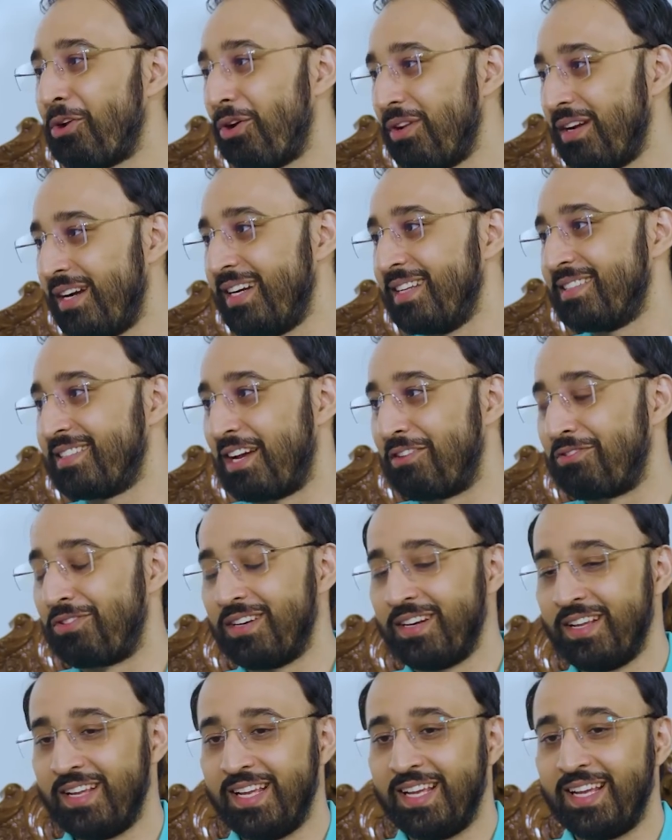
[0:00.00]
on, I
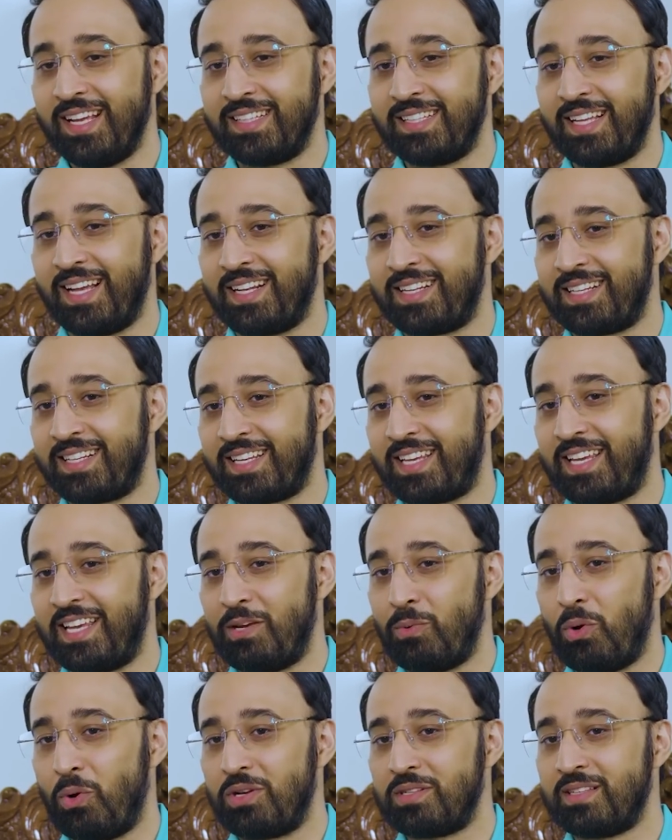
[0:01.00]
discovered that
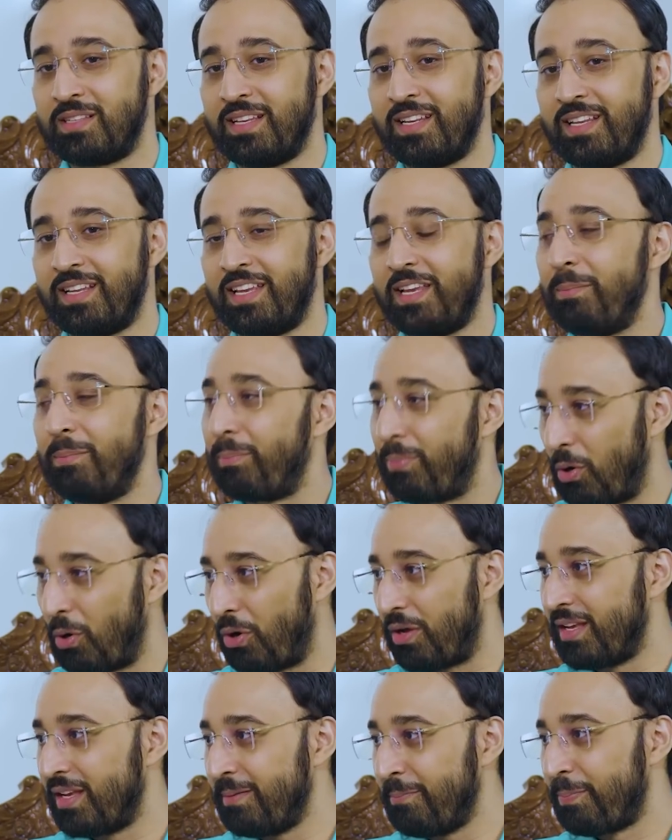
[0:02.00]
he was an
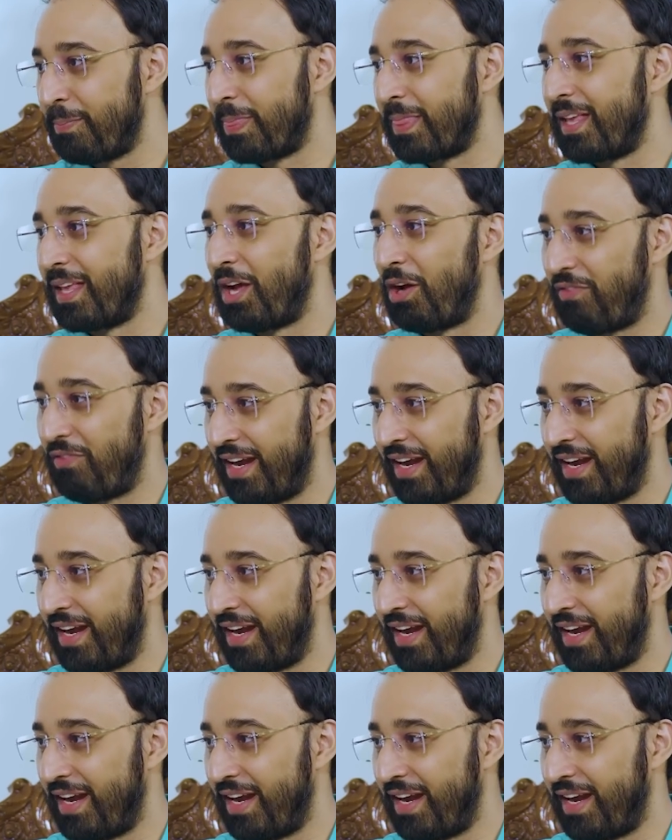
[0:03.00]
employee of